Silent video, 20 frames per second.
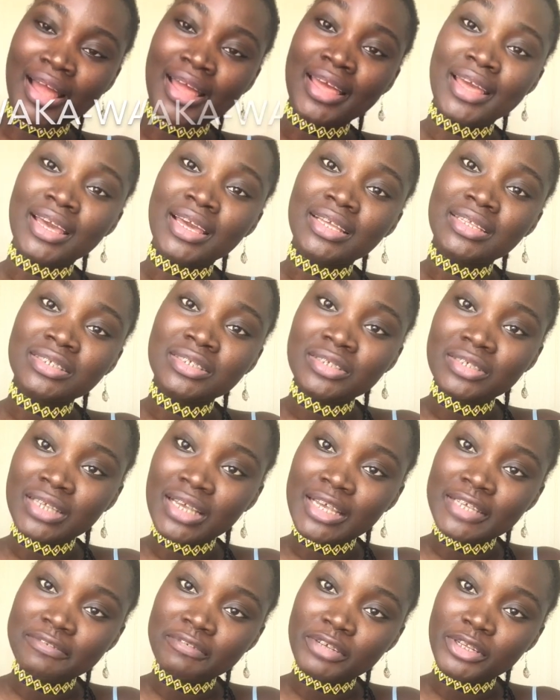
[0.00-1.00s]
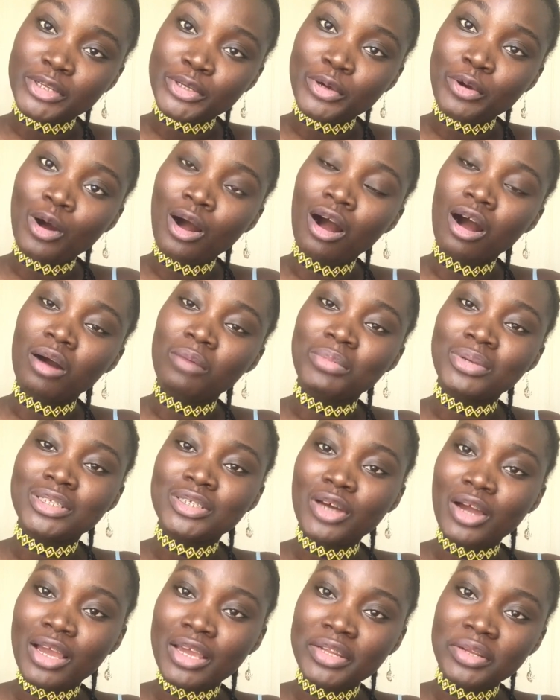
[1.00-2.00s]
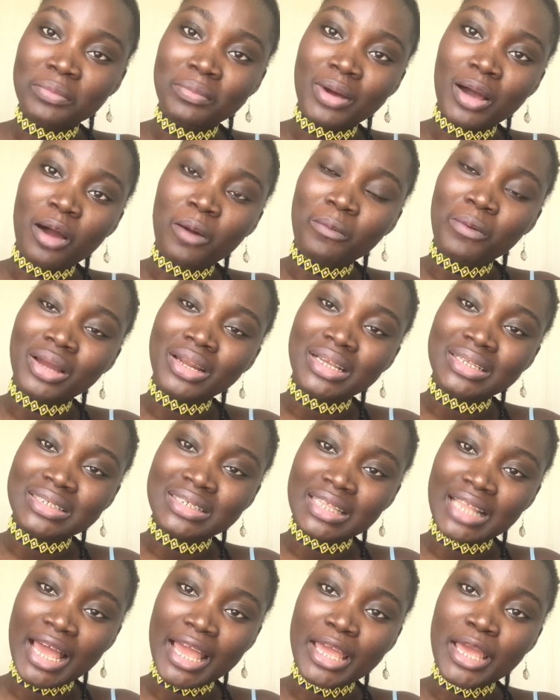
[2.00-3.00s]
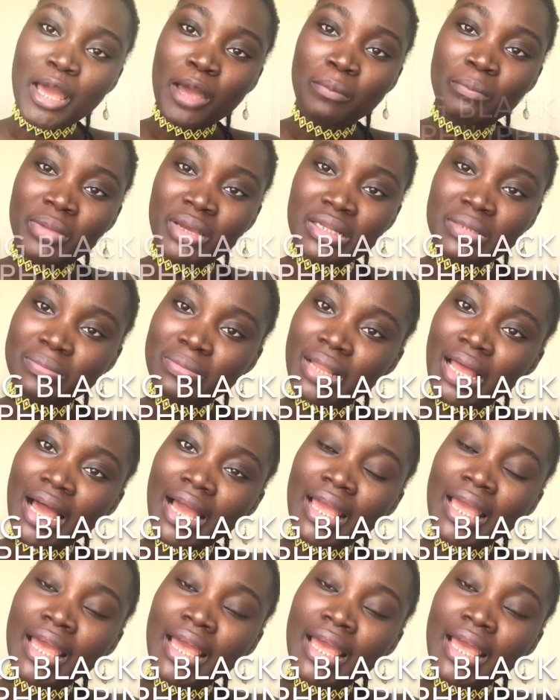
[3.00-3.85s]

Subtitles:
In today's video, I'll be talking about what it's like being black